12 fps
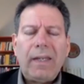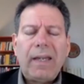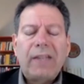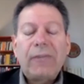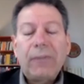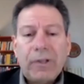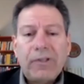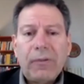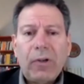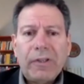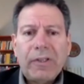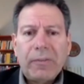Yes. First of
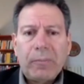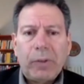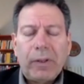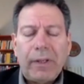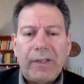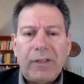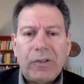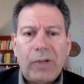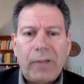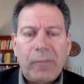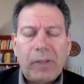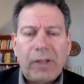all, it's a
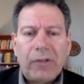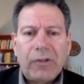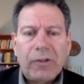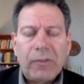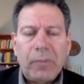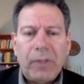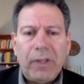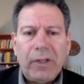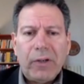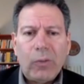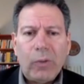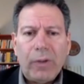great pleasure to be
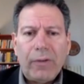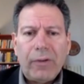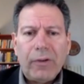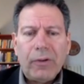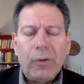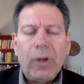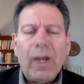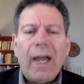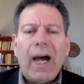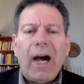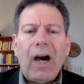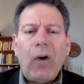here with you.
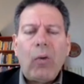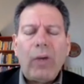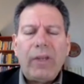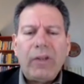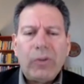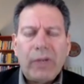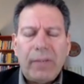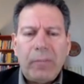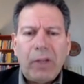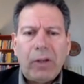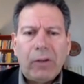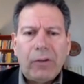When you're in
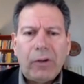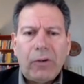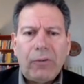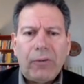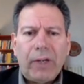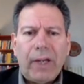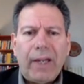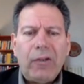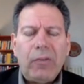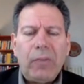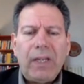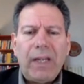Moldova and
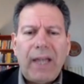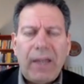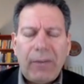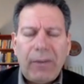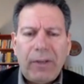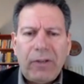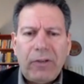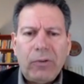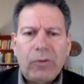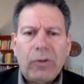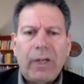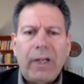you meet ethnic
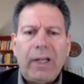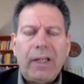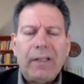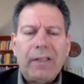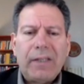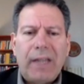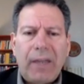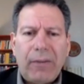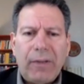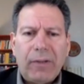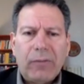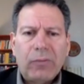Ukrainians,
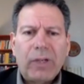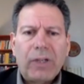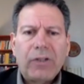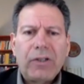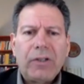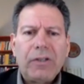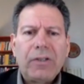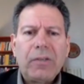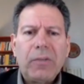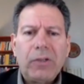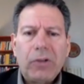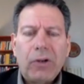ethnic Russians, the
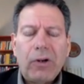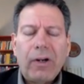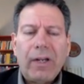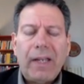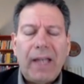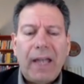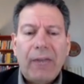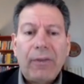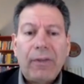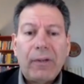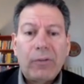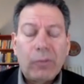majority
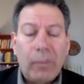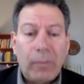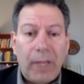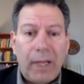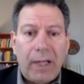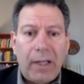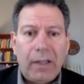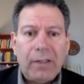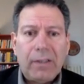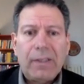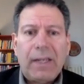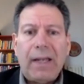ethnic
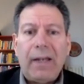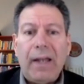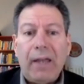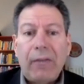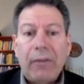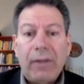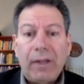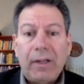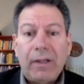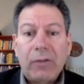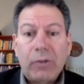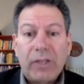Romanians, and ethnic
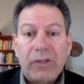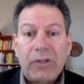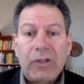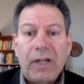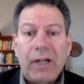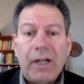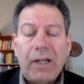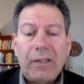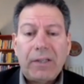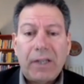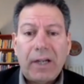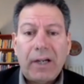
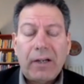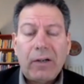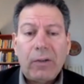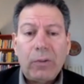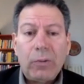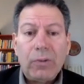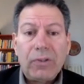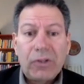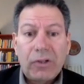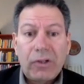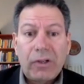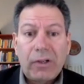Christianized Gagauz
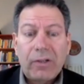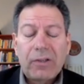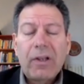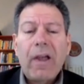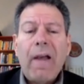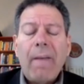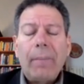Turks,